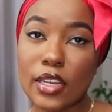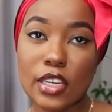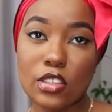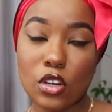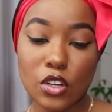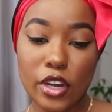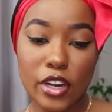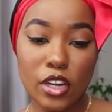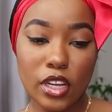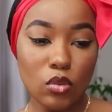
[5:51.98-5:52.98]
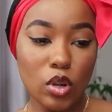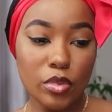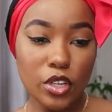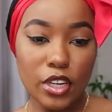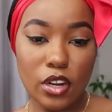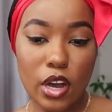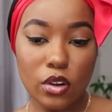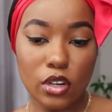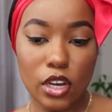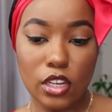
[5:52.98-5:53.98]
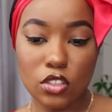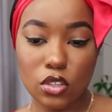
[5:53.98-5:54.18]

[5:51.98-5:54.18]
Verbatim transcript: that is on your hair, like rubbing your hair out or not.